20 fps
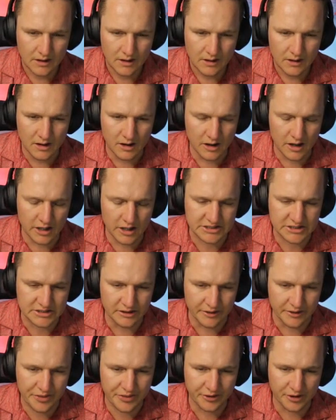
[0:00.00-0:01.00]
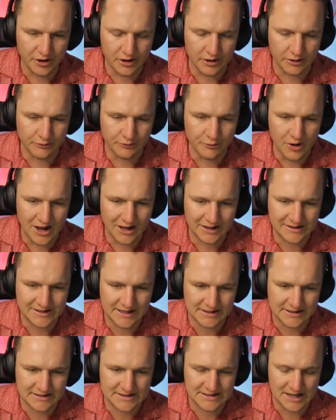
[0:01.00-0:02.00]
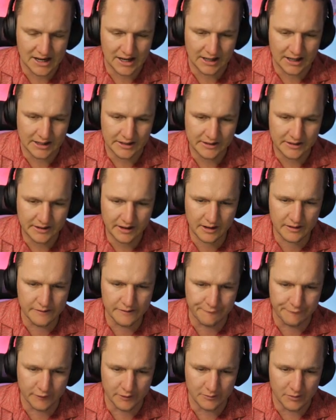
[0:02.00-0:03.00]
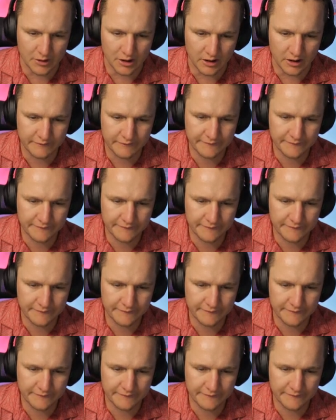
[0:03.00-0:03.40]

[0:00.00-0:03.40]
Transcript: Arsenal throwing right hand side in the Fulham half.